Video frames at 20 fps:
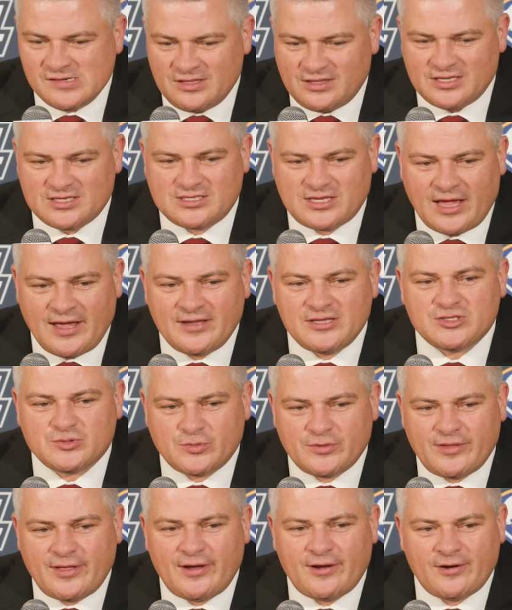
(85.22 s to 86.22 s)
the signs
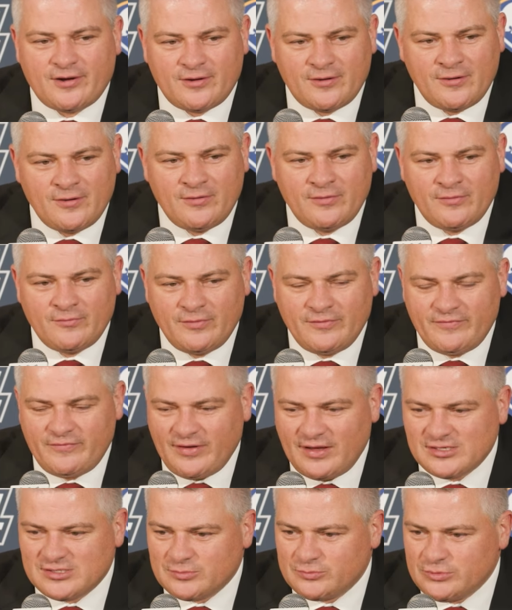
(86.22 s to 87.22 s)
were there. We've
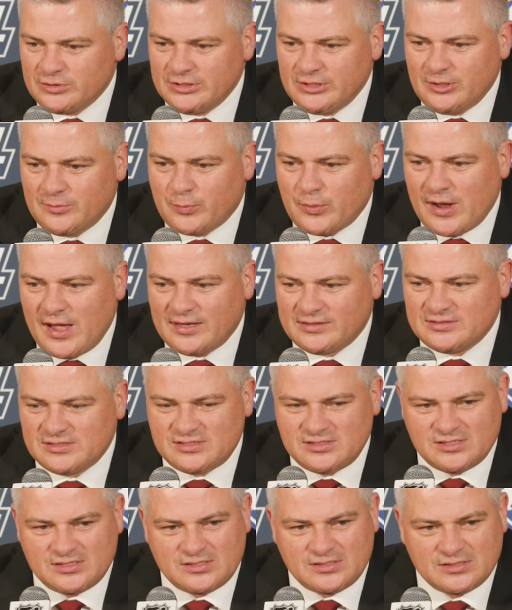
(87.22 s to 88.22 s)
had some really good
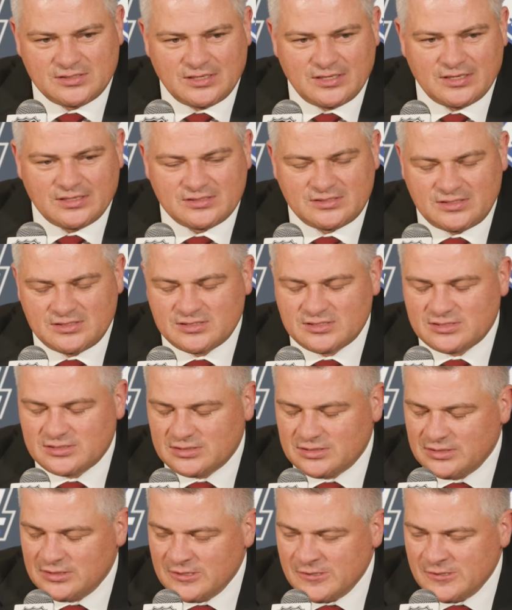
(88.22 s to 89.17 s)
practices since